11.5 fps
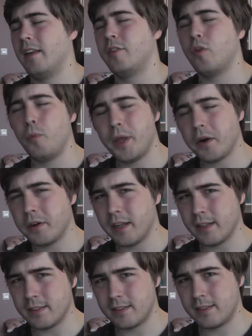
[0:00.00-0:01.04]
to be
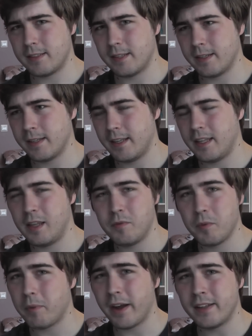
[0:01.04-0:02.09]
honest,
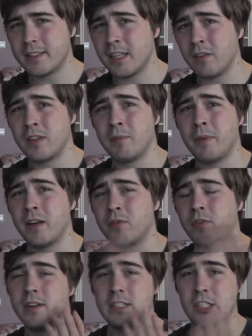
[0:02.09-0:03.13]
even by itself, that
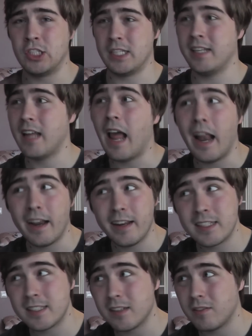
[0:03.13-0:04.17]
metaphor is shit and
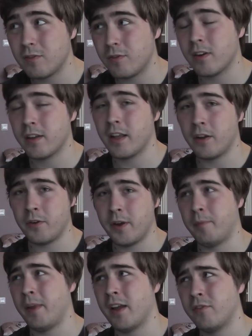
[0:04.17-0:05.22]
it's fucking
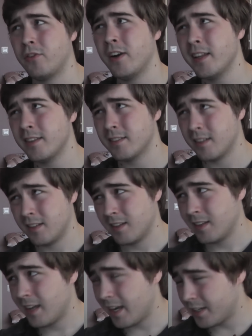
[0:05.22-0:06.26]
annoying me. I've read it
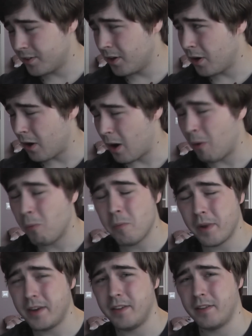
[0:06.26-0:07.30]
I don't know how
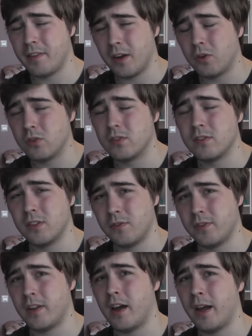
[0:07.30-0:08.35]
many thousands
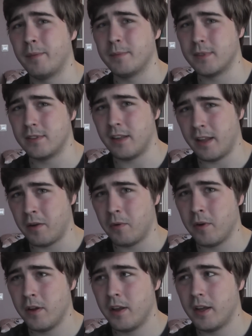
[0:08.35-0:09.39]
of times
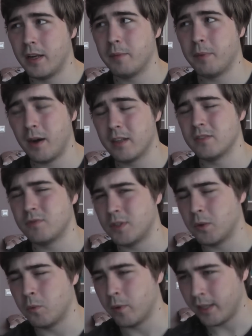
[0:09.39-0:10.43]
now in the past
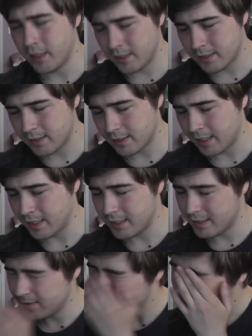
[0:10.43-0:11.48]
few weeks, and